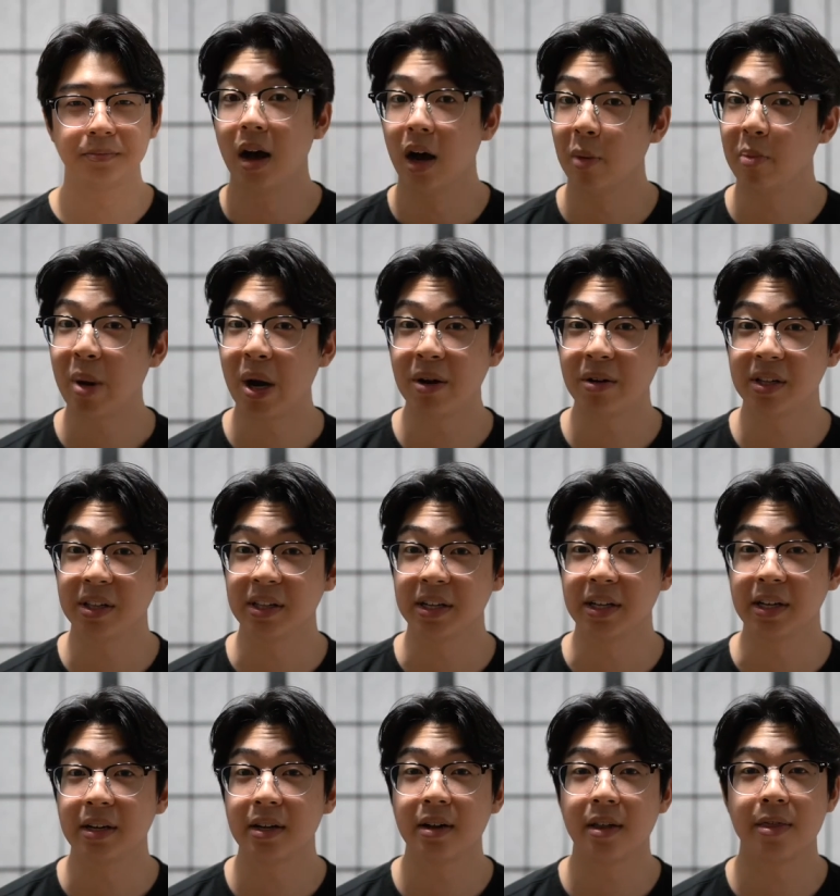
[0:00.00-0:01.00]

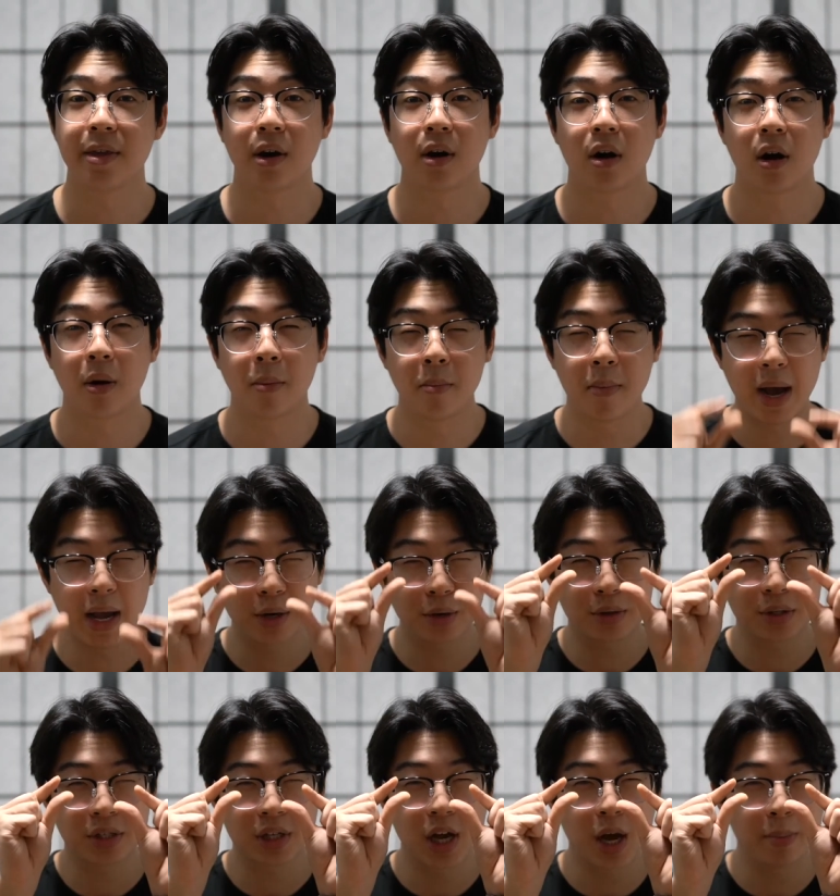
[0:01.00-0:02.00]
Apparently, there are
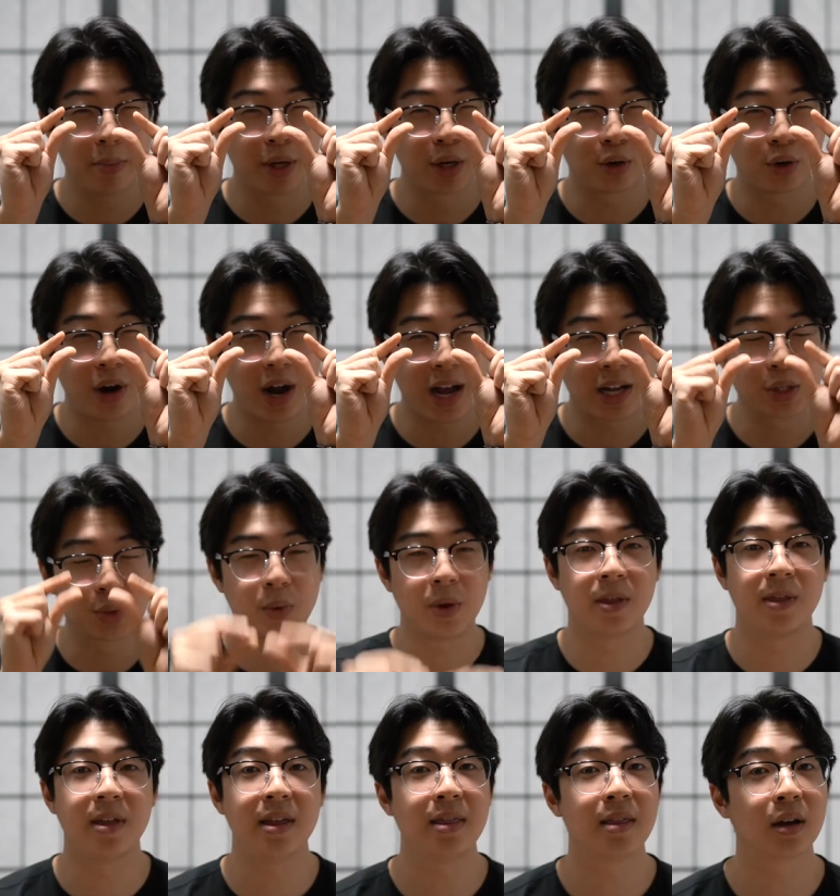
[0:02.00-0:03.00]
microscopic cracks
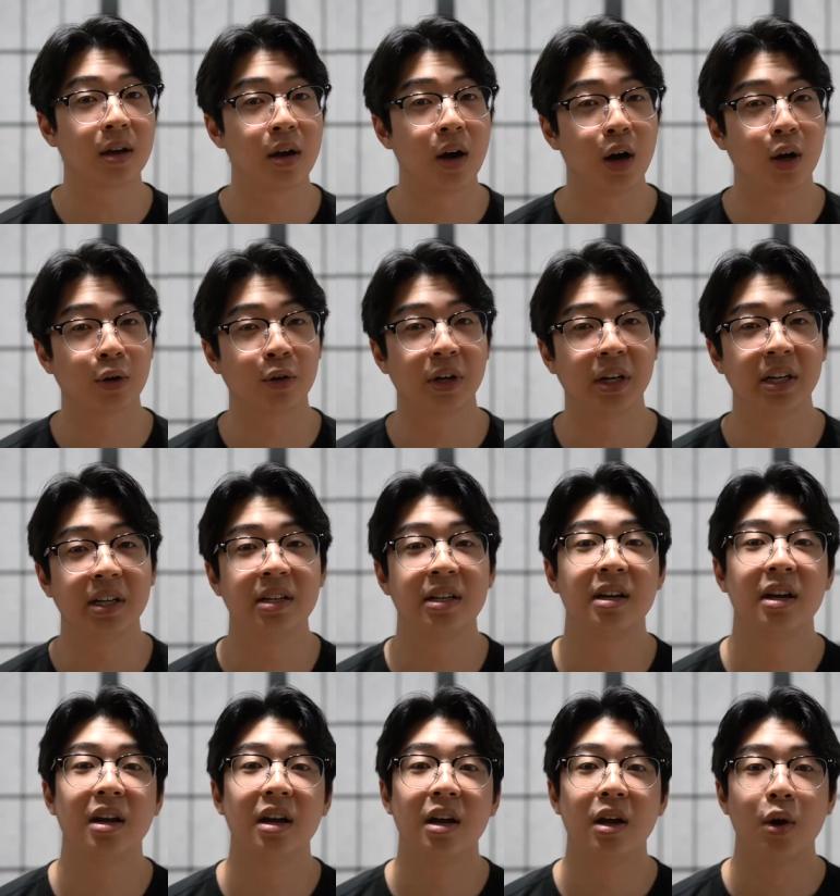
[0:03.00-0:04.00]
within the concrete
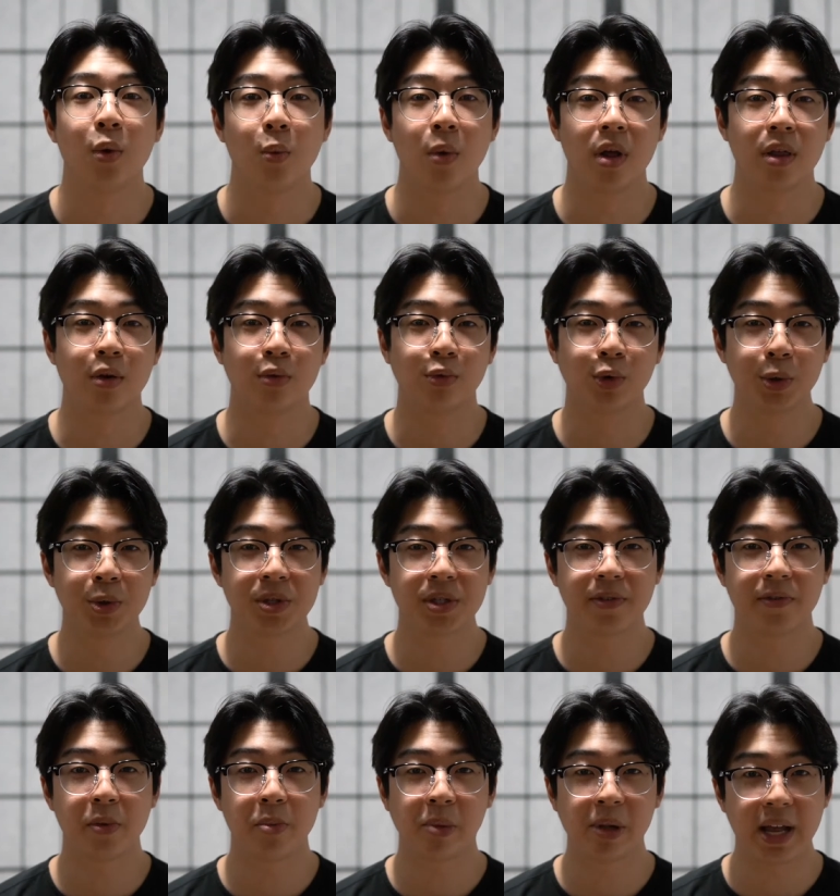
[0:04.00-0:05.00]
where the roots
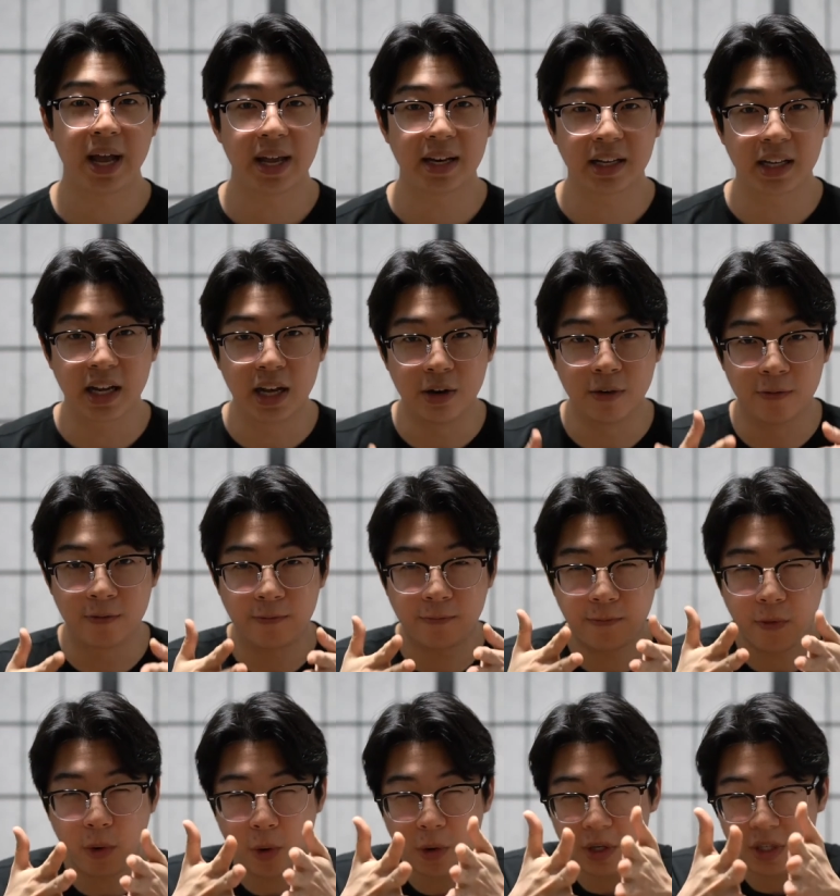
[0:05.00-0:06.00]
of a plant can
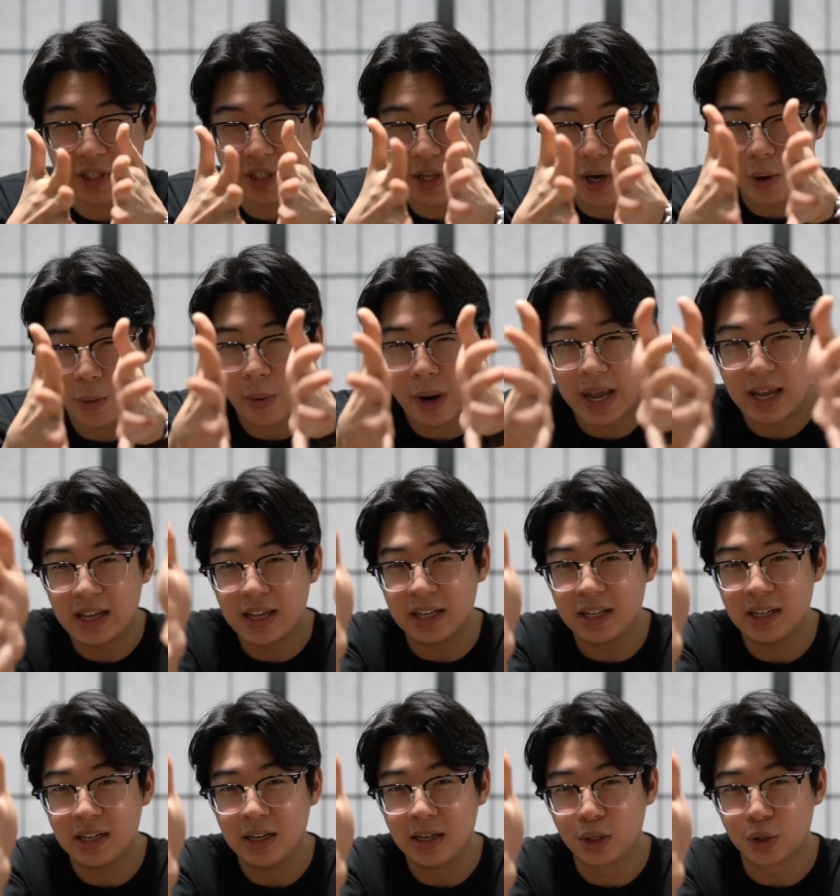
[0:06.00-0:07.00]
force their way
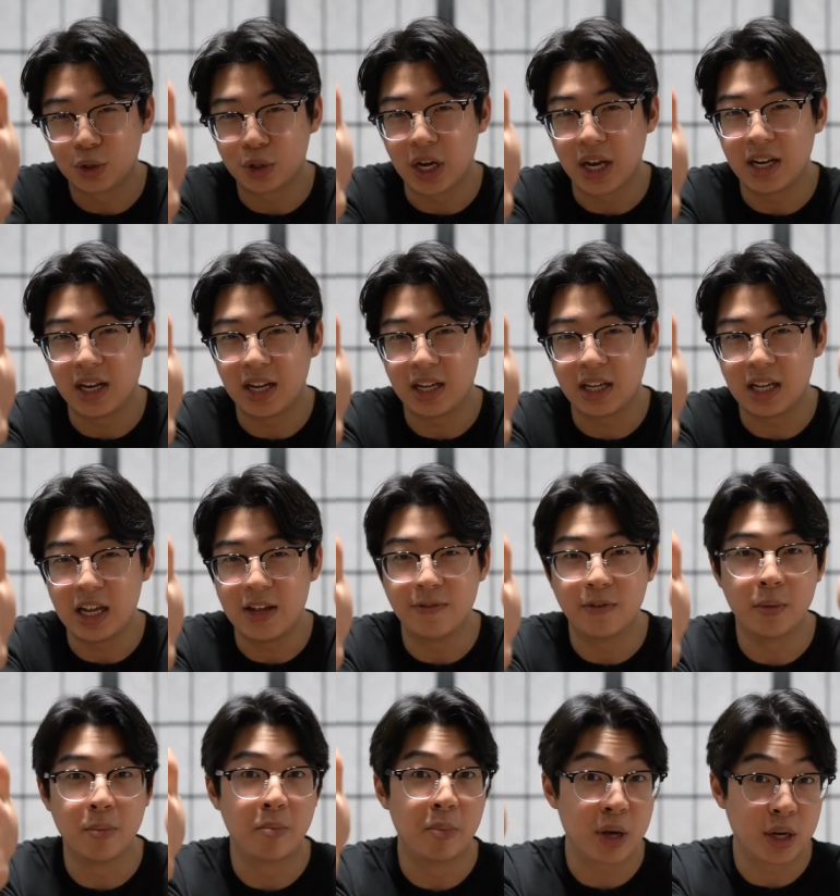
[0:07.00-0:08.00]
in, creating
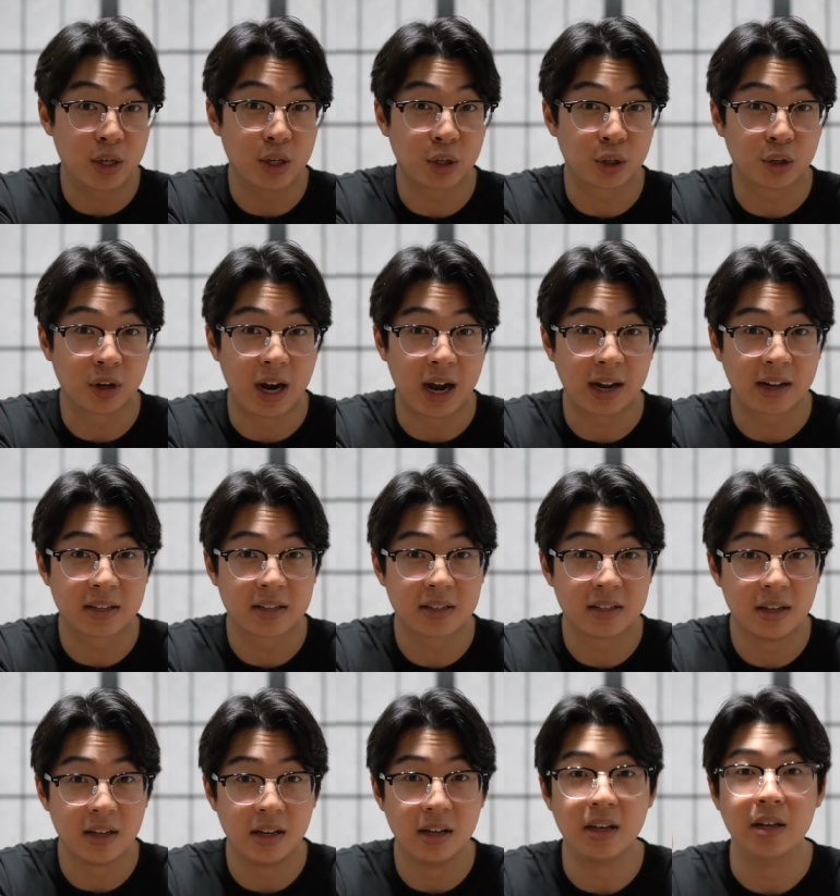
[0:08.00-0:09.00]
even bigger
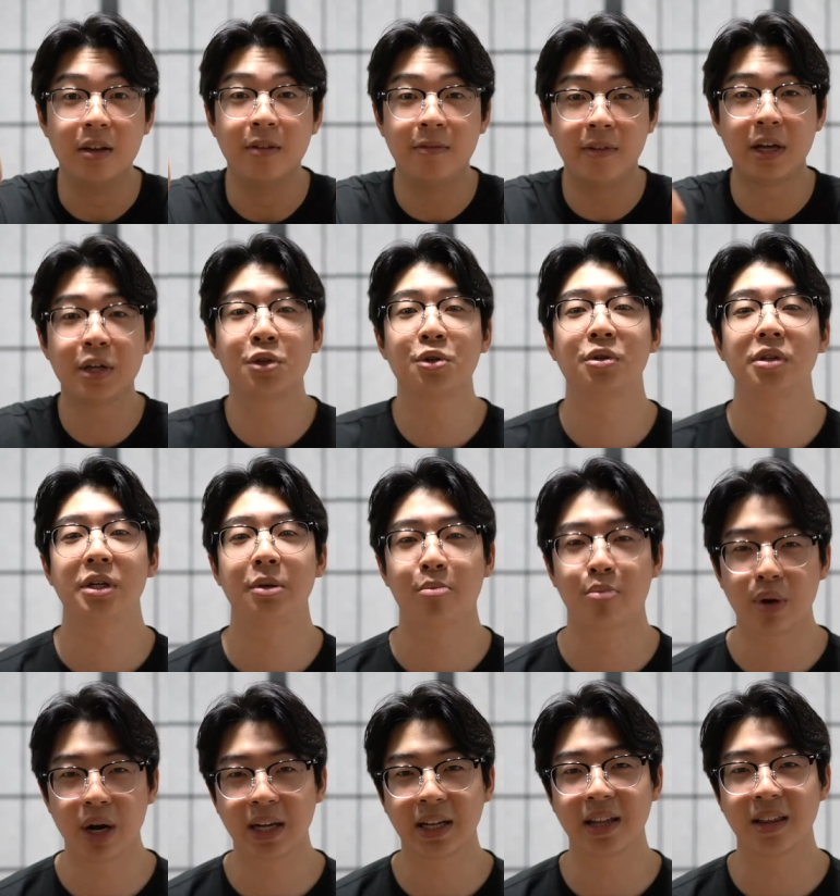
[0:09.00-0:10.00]
cracks, eventually
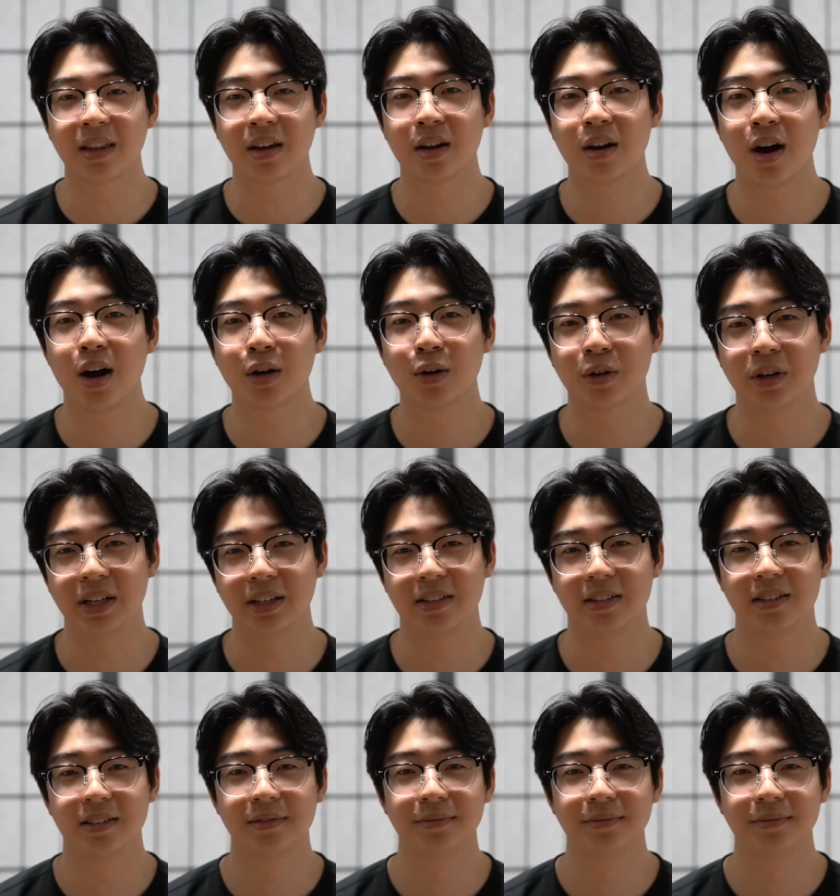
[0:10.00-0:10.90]
breaking the concrete.